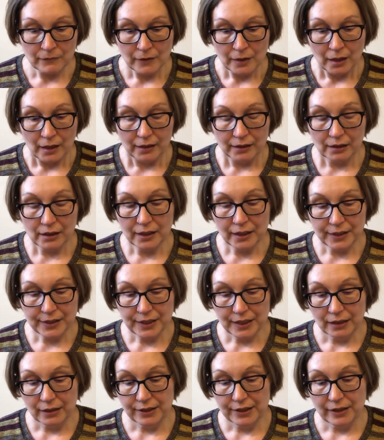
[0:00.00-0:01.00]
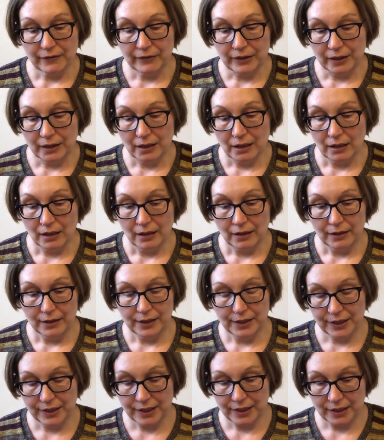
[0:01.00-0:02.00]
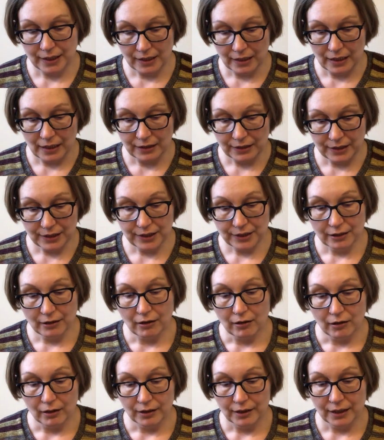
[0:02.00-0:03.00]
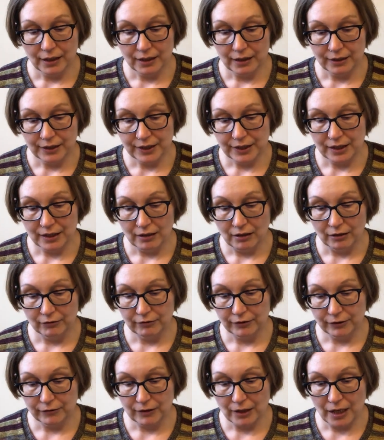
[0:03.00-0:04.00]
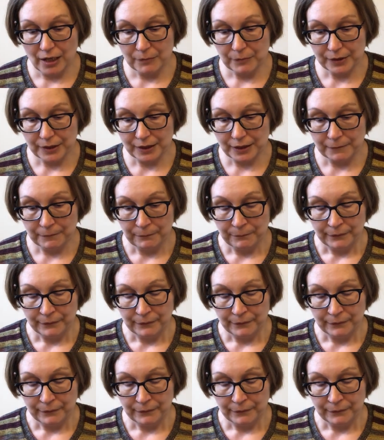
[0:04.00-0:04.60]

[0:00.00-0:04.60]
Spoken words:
And like I said, Savannah, this yarn, it's 100 grams